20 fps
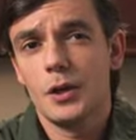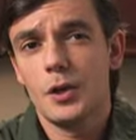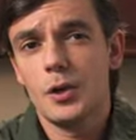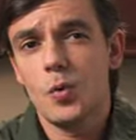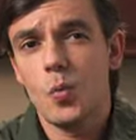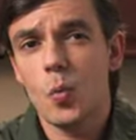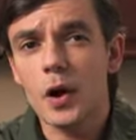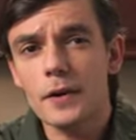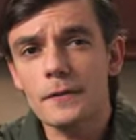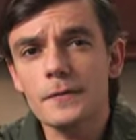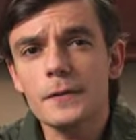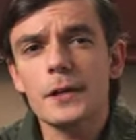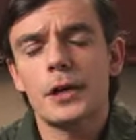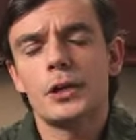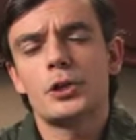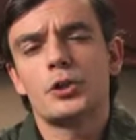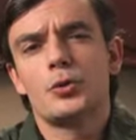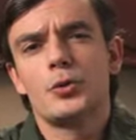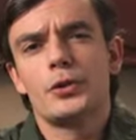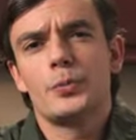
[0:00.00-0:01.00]
One of the
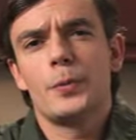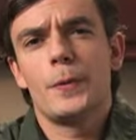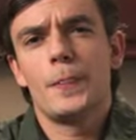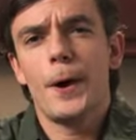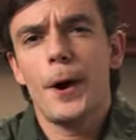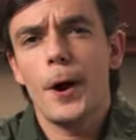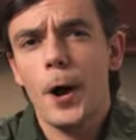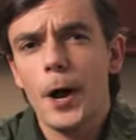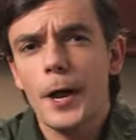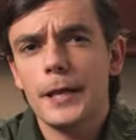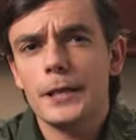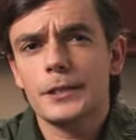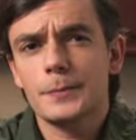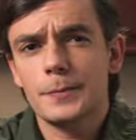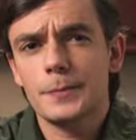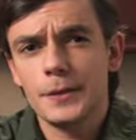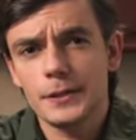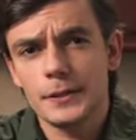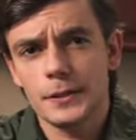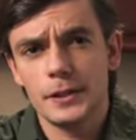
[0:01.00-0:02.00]
countries with the highest
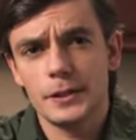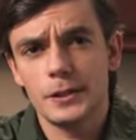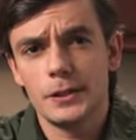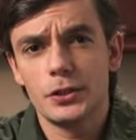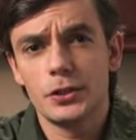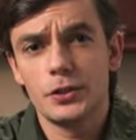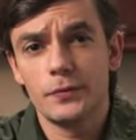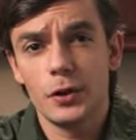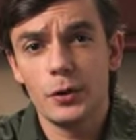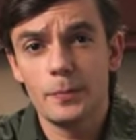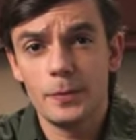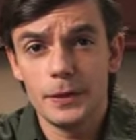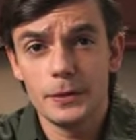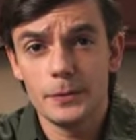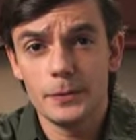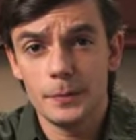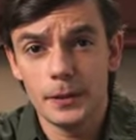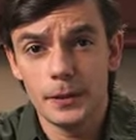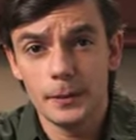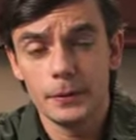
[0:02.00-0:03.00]
percentage of obese
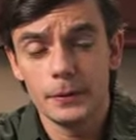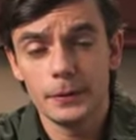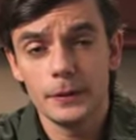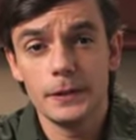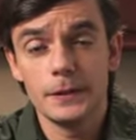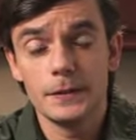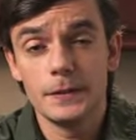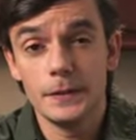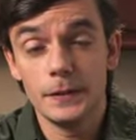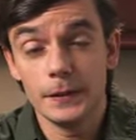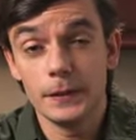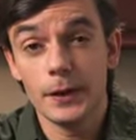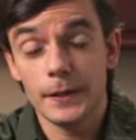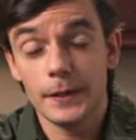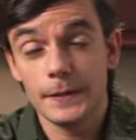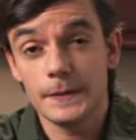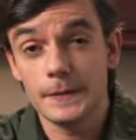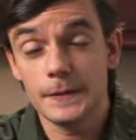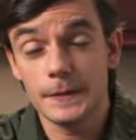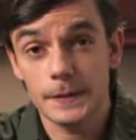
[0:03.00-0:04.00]
people is the
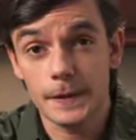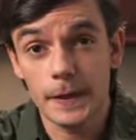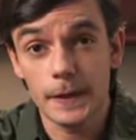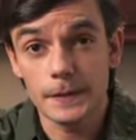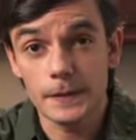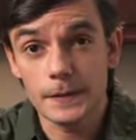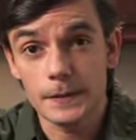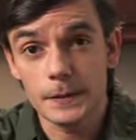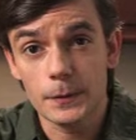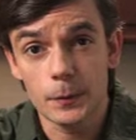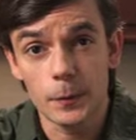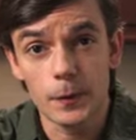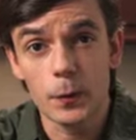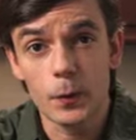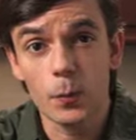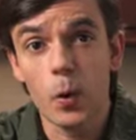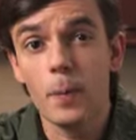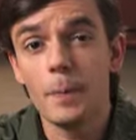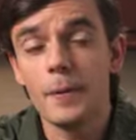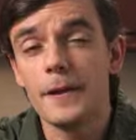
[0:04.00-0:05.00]
United States, with a
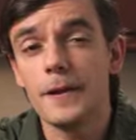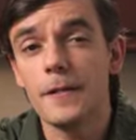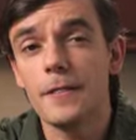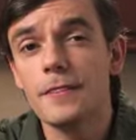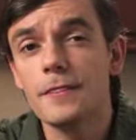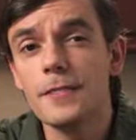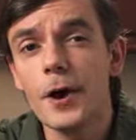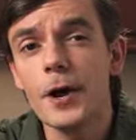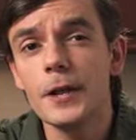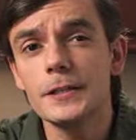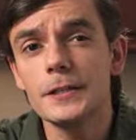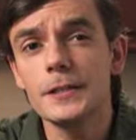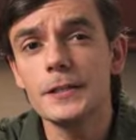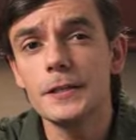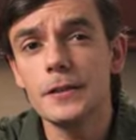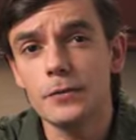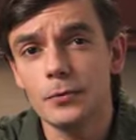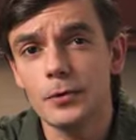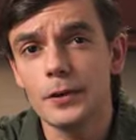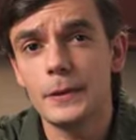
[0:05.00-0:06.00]
whopping
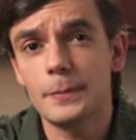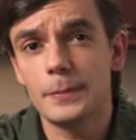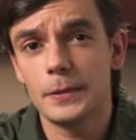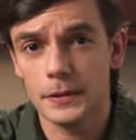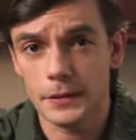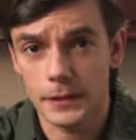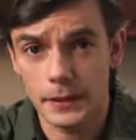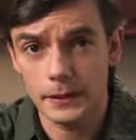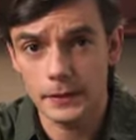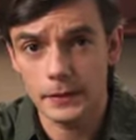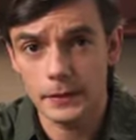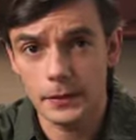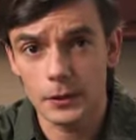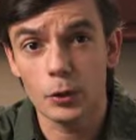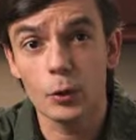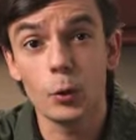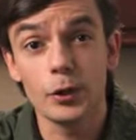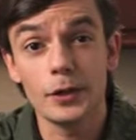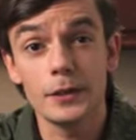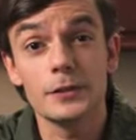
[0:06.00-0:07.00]
33%,
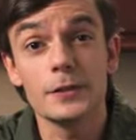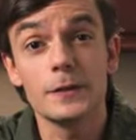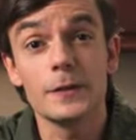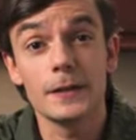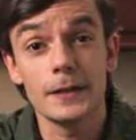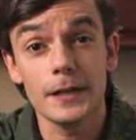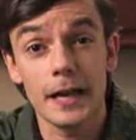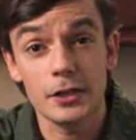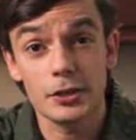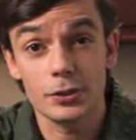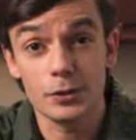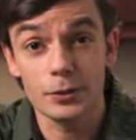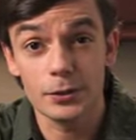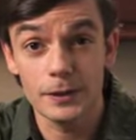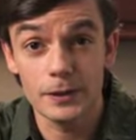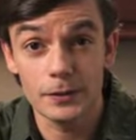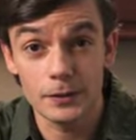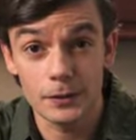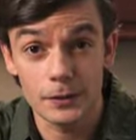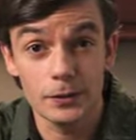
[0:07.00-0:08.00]
according to the National
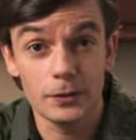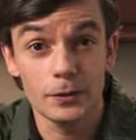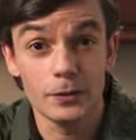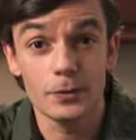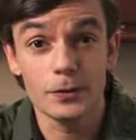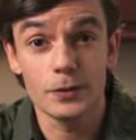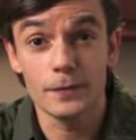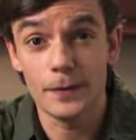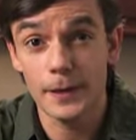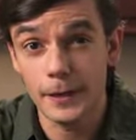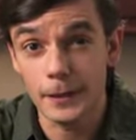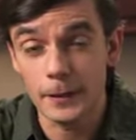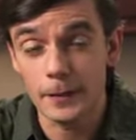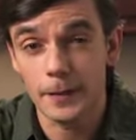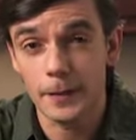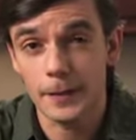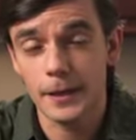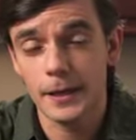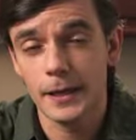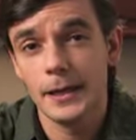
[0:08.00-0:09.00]
Institutes of Health.
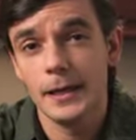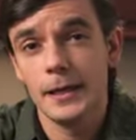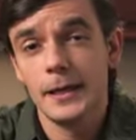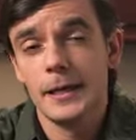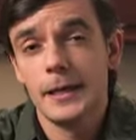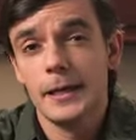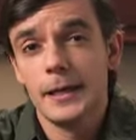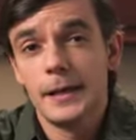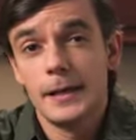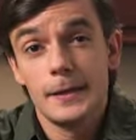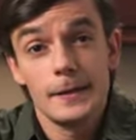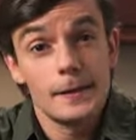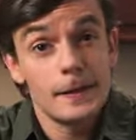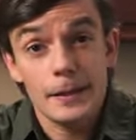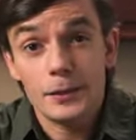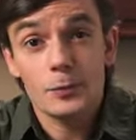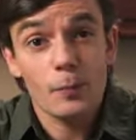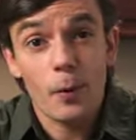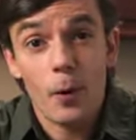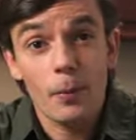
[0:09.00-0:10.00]

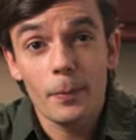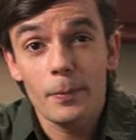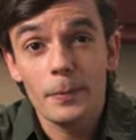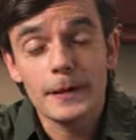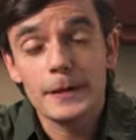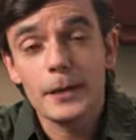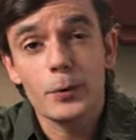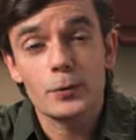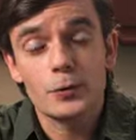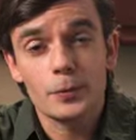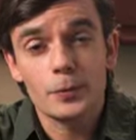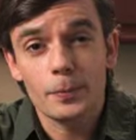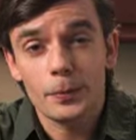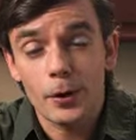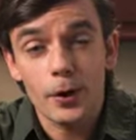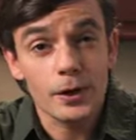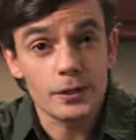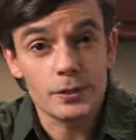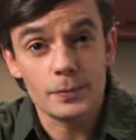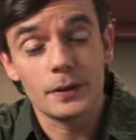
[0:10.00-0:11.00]
That's probably no
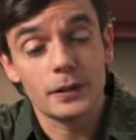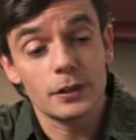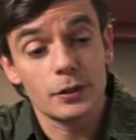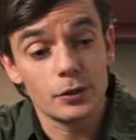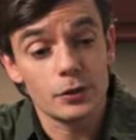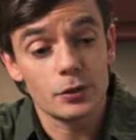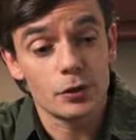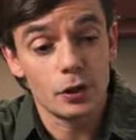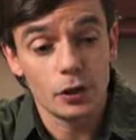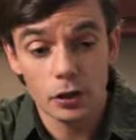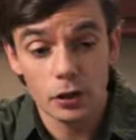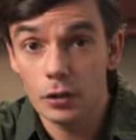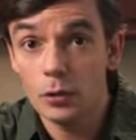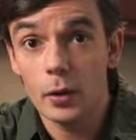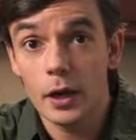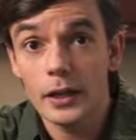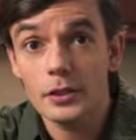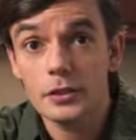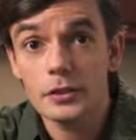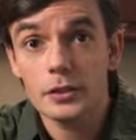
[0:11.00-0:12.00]
surprise because the
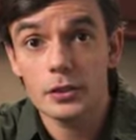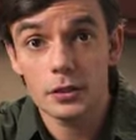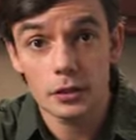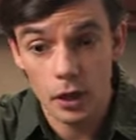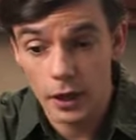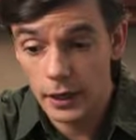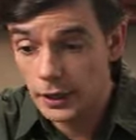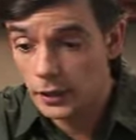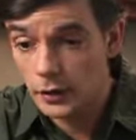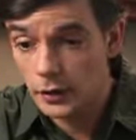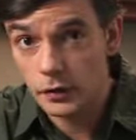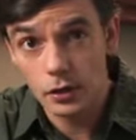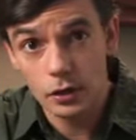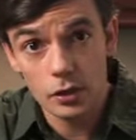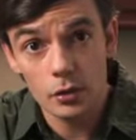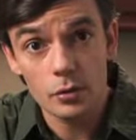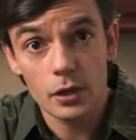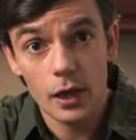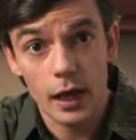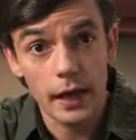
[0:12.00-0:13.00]
US, like the
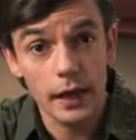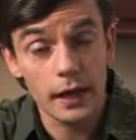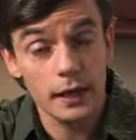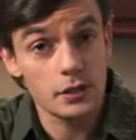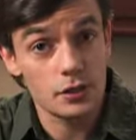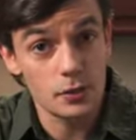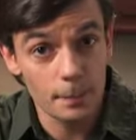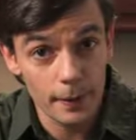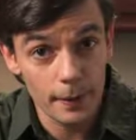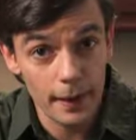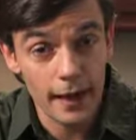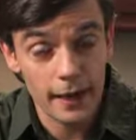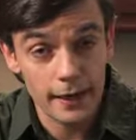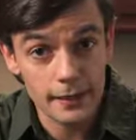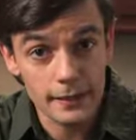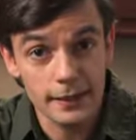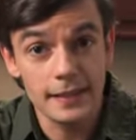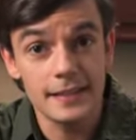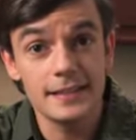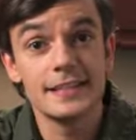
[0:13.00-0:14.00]
UK and
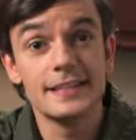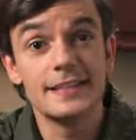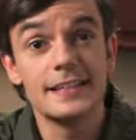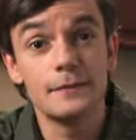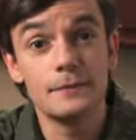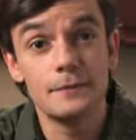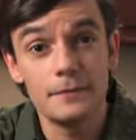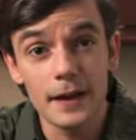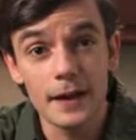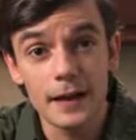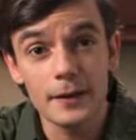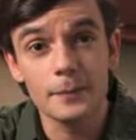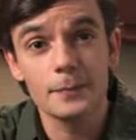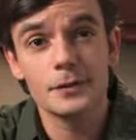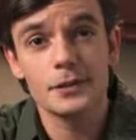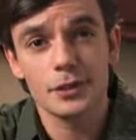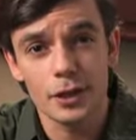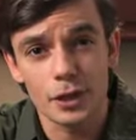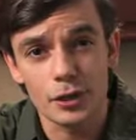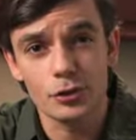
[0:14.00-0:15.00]
Japan, is a
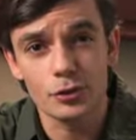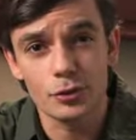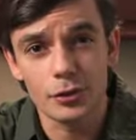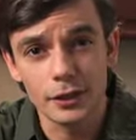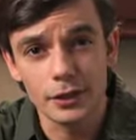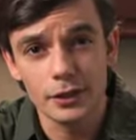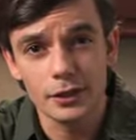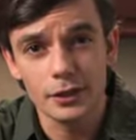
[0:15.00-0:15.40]
developed country.